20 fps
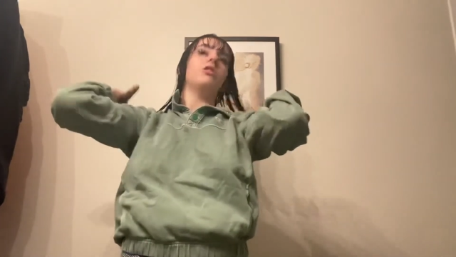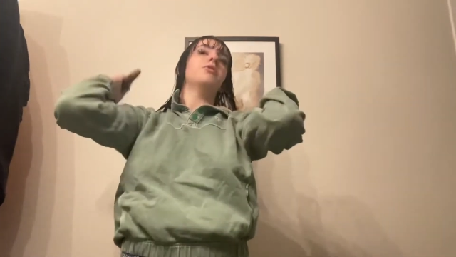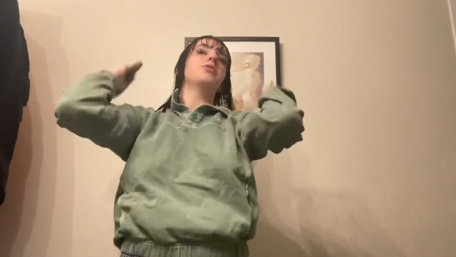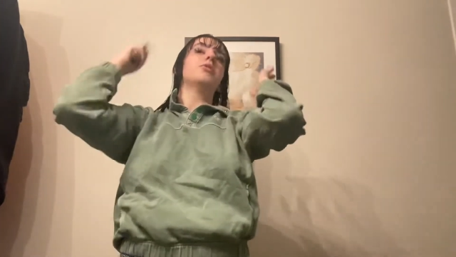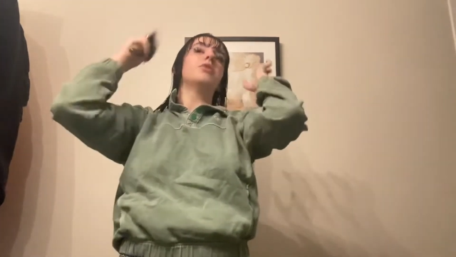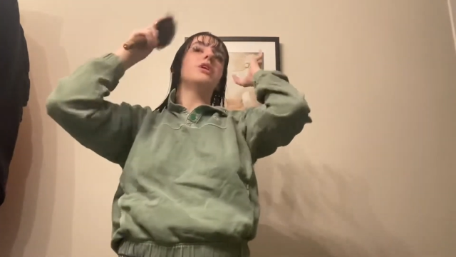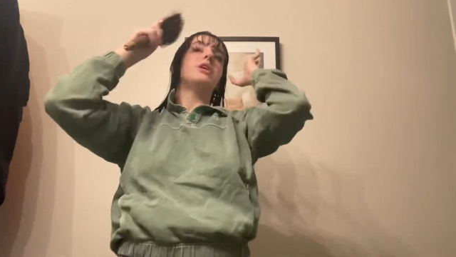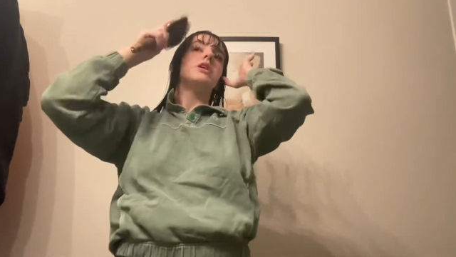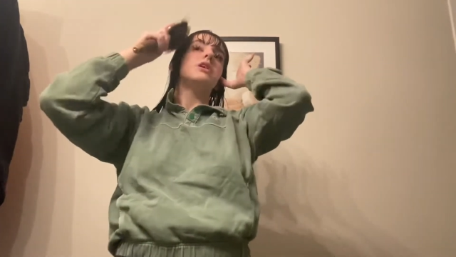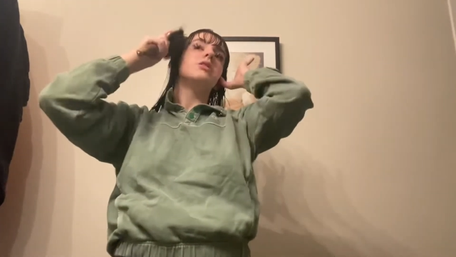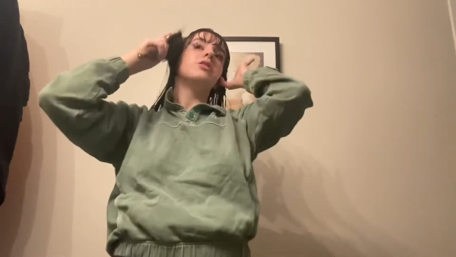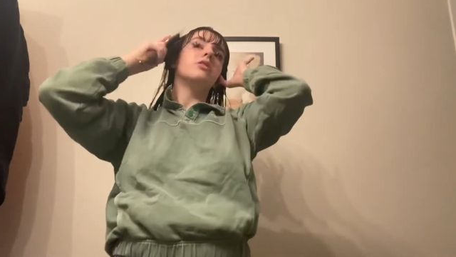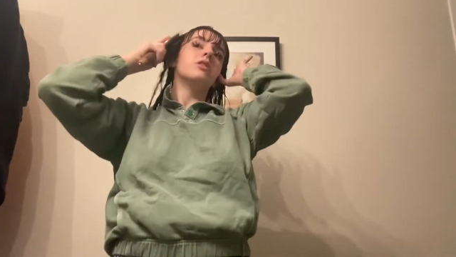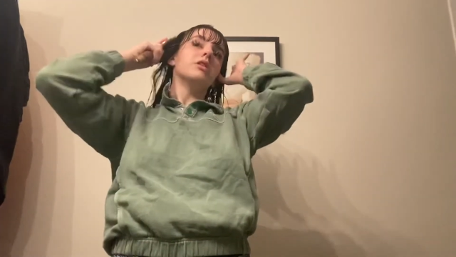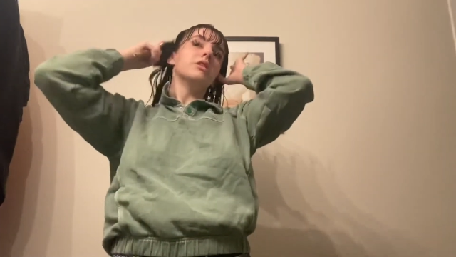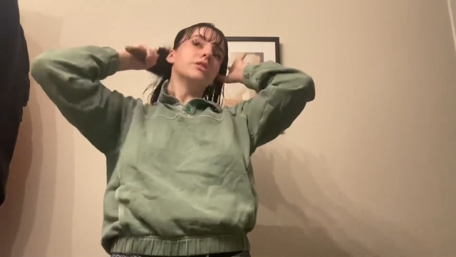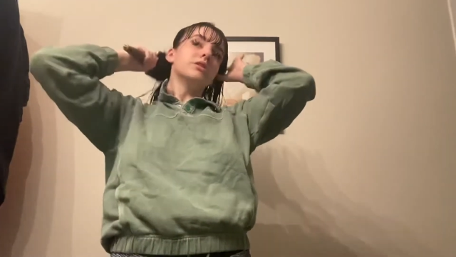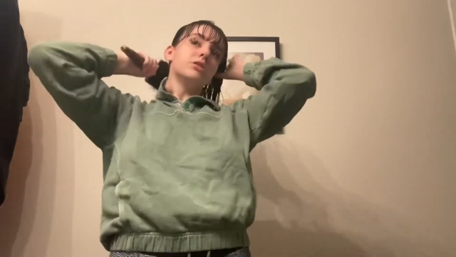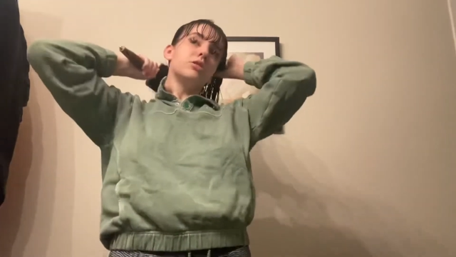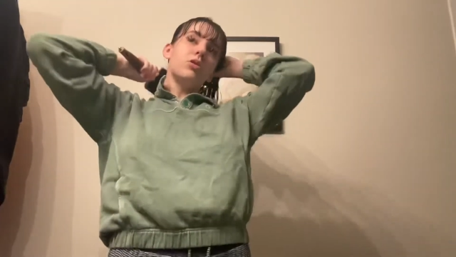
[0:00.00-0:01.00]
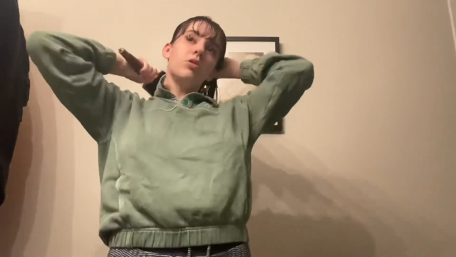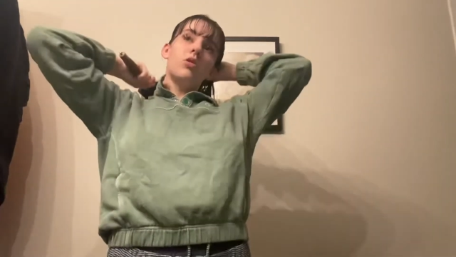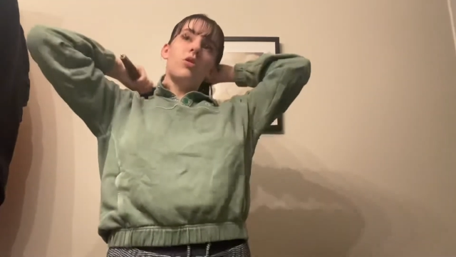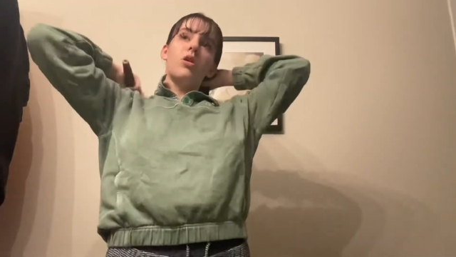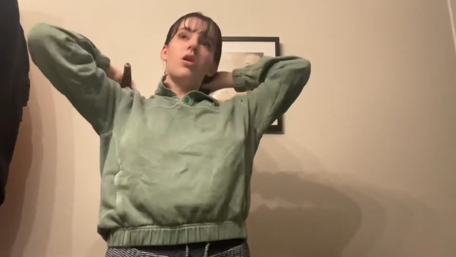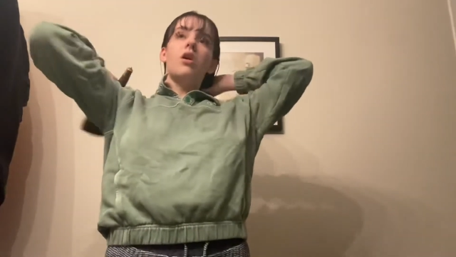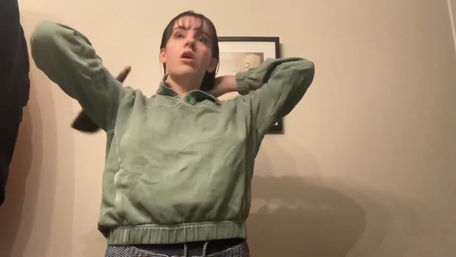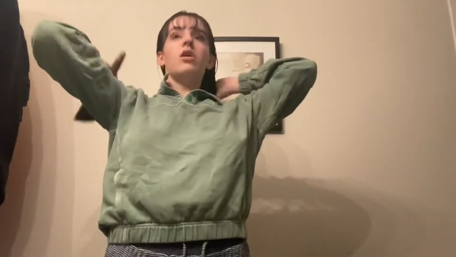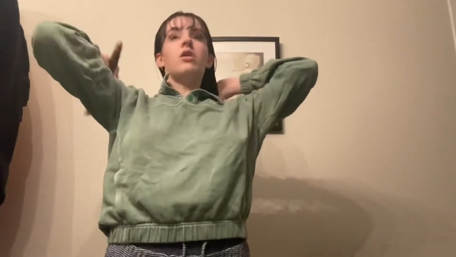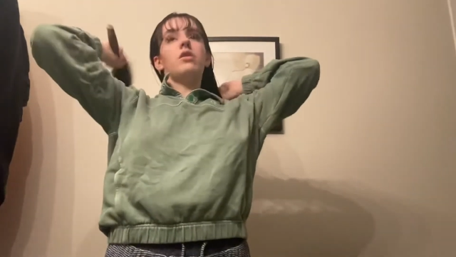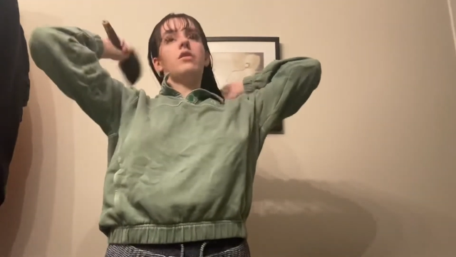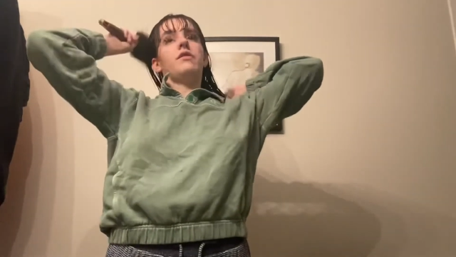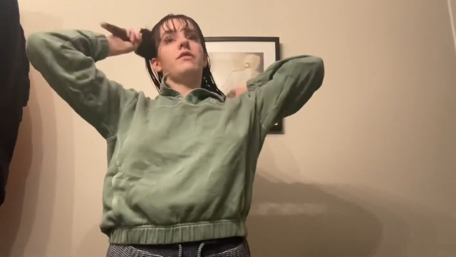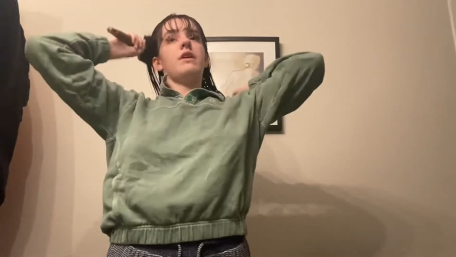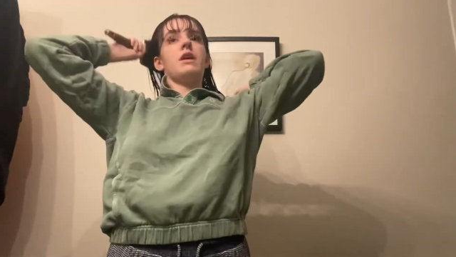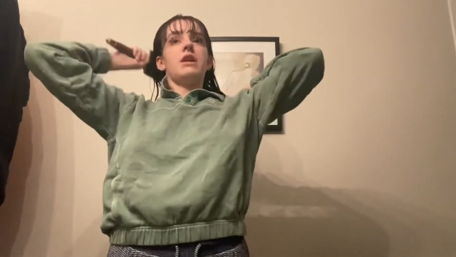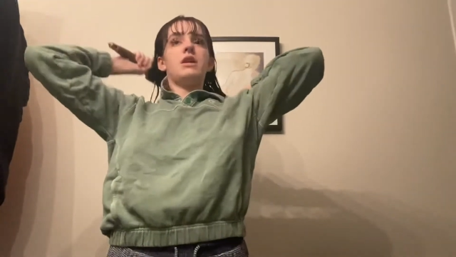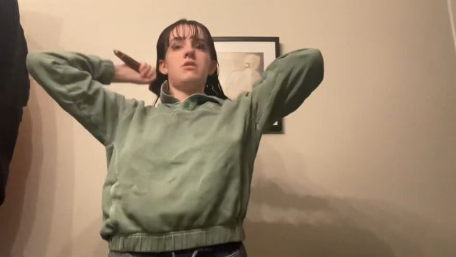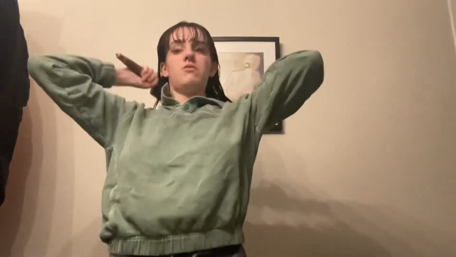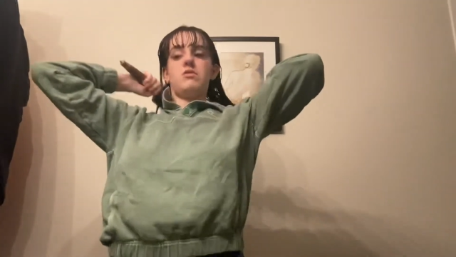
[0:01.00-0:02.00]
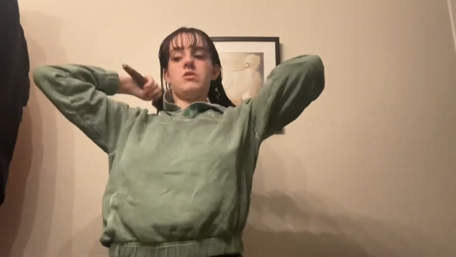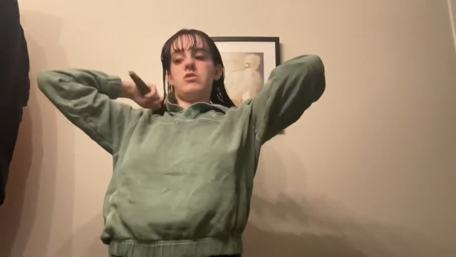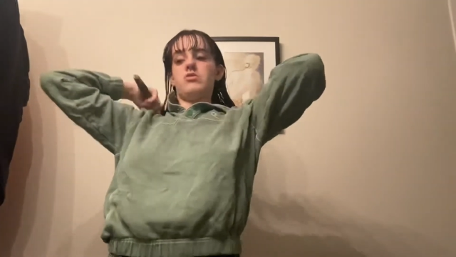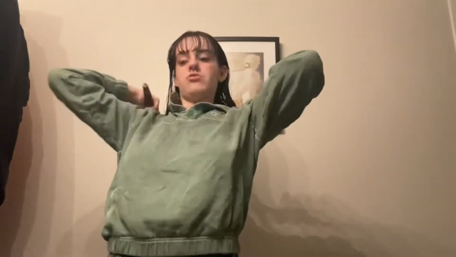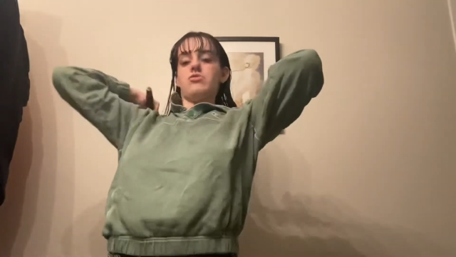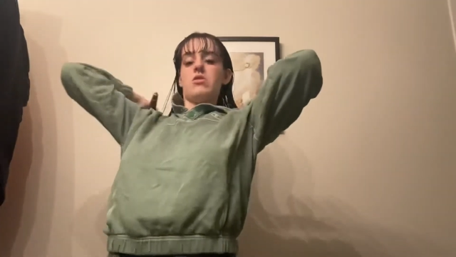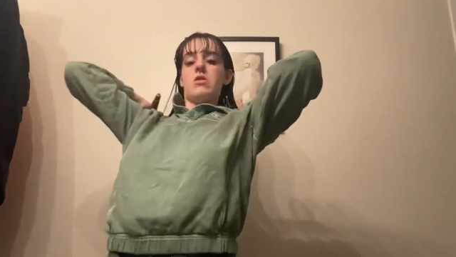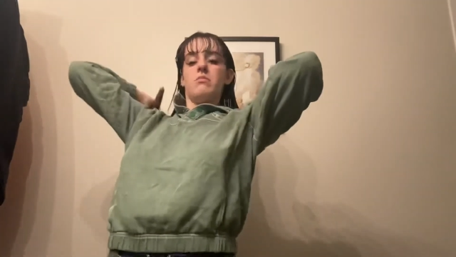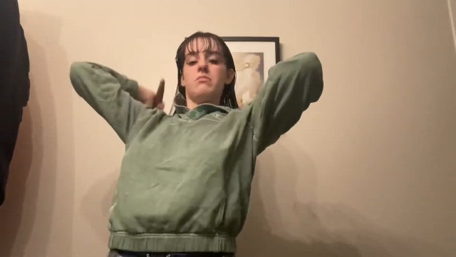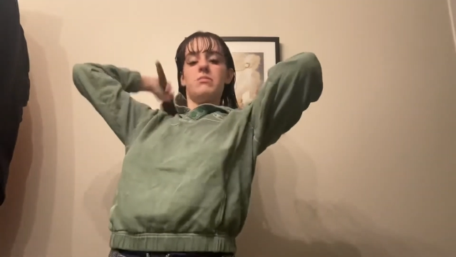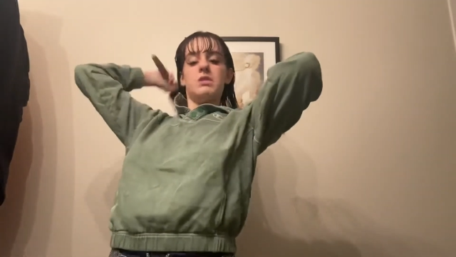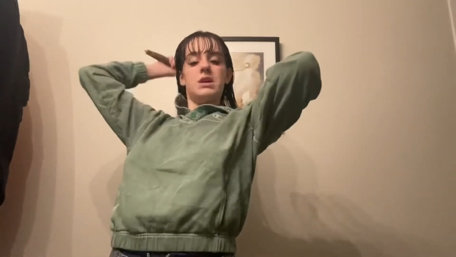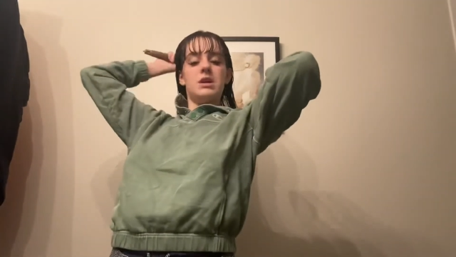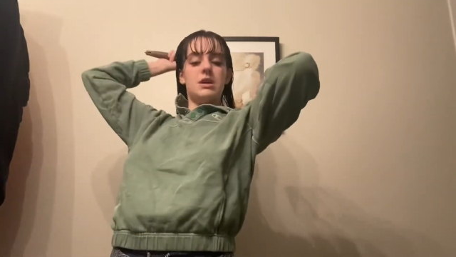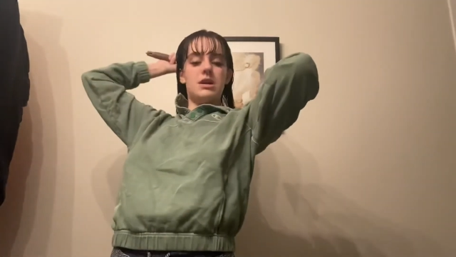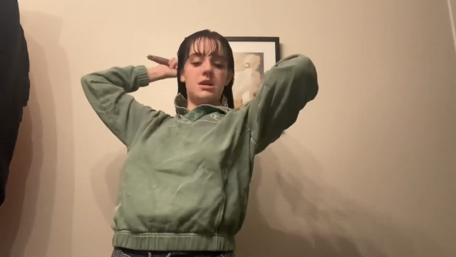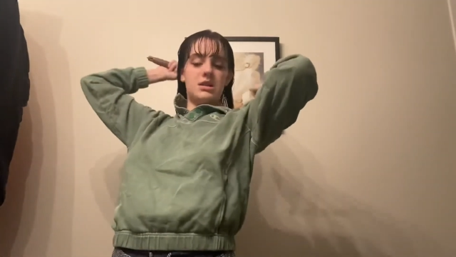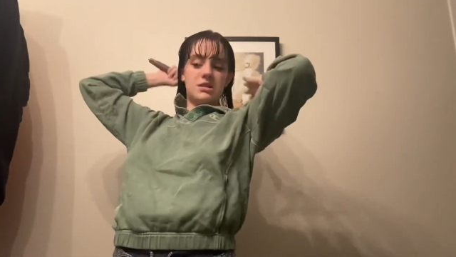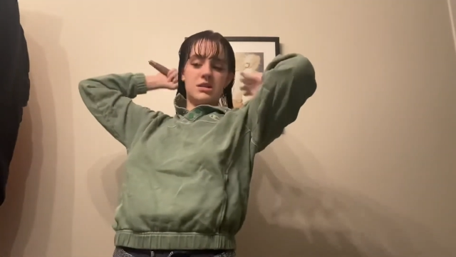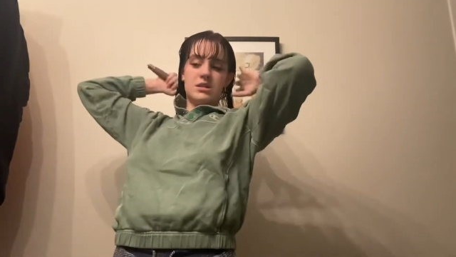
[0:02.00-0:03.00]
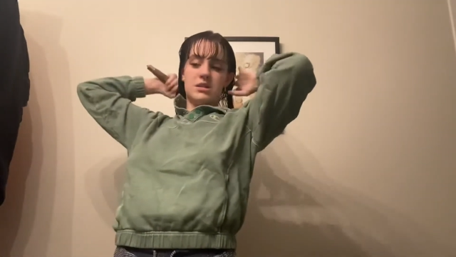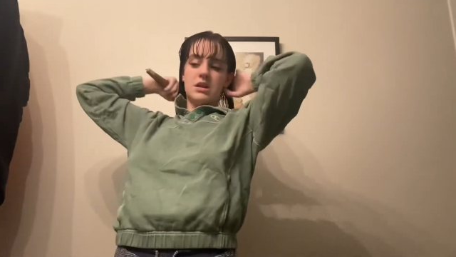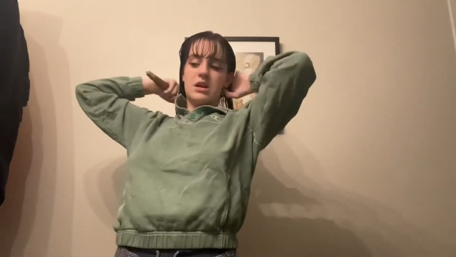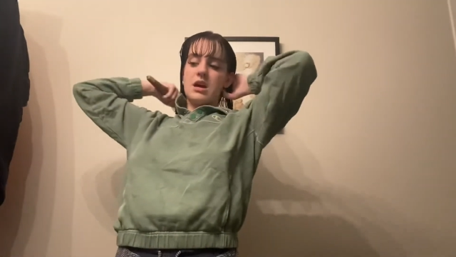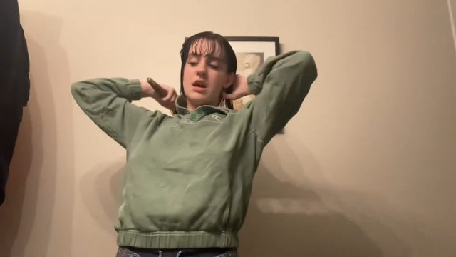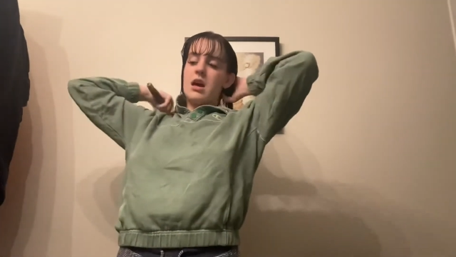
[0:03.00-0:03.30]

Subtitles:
avoiding doing school, fighting with Trumpies.